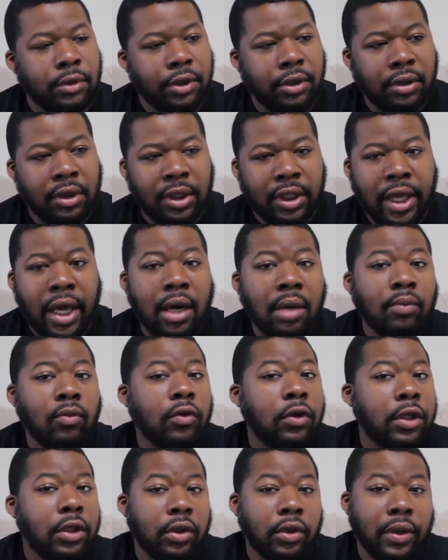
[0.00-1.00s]
you let him
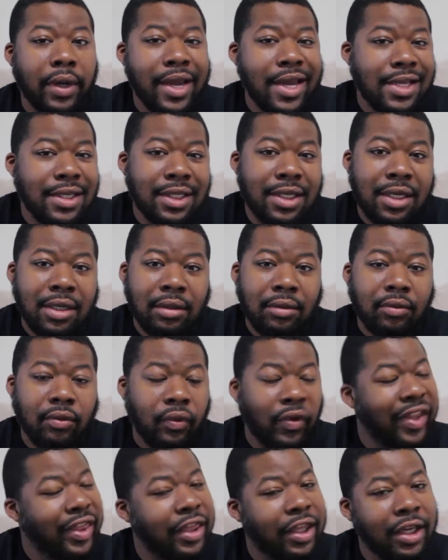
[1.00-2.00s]
run crazy
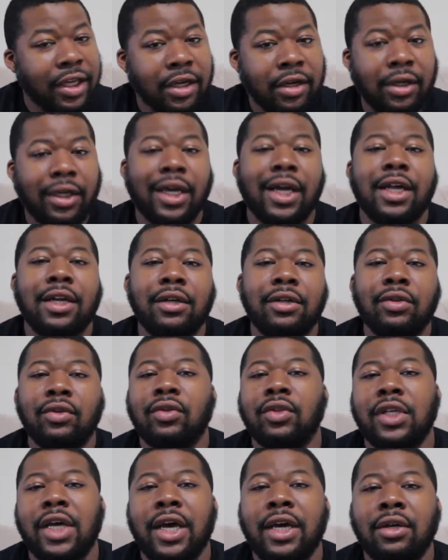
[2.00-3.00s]
with the
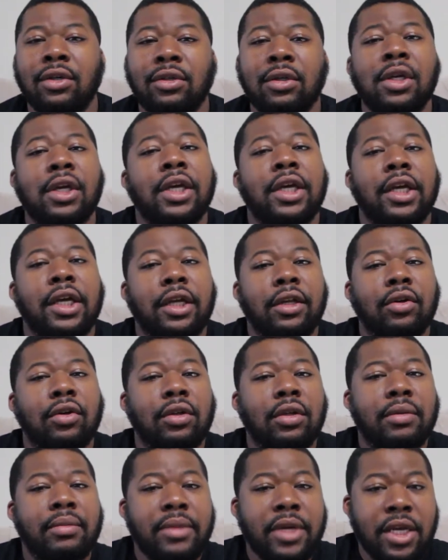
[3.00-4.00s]
Intercontinental title, and
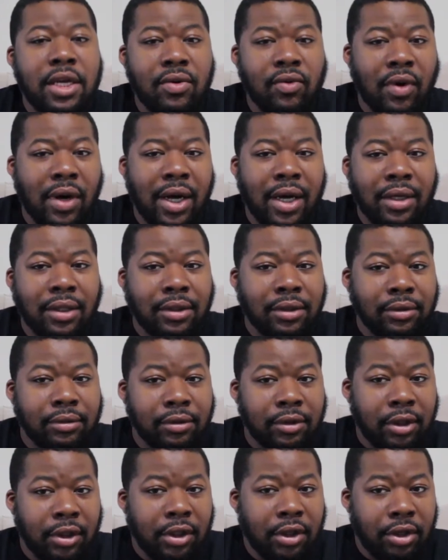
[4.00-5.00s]
on the meanwhile,
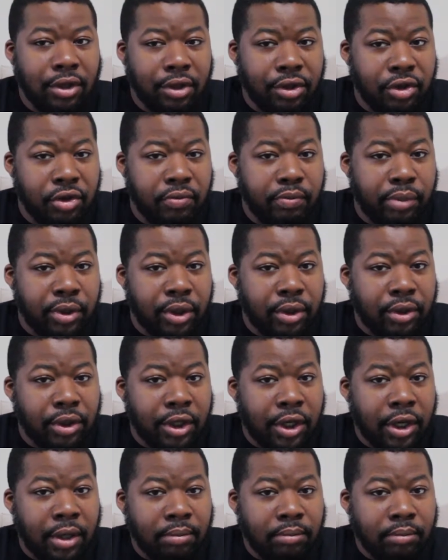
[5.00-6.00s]
you build
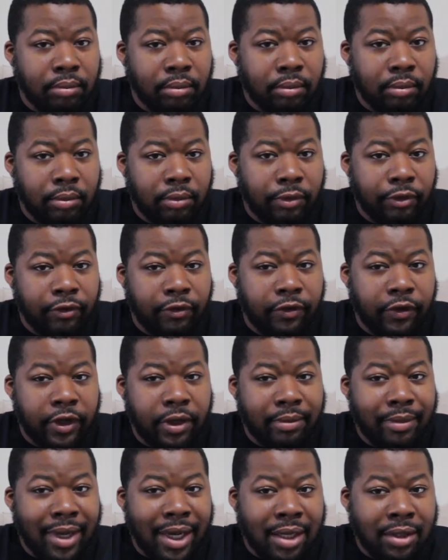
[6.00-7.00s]
up
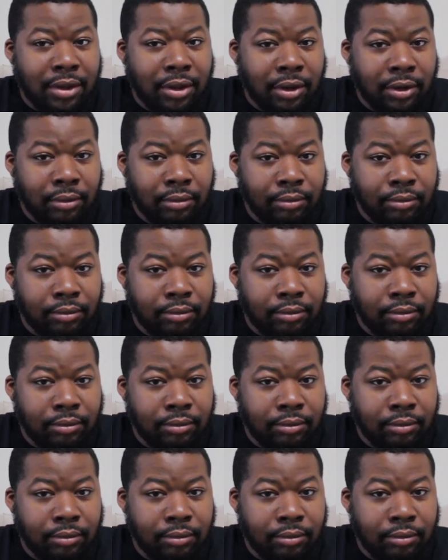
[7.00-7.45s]
Finn Balor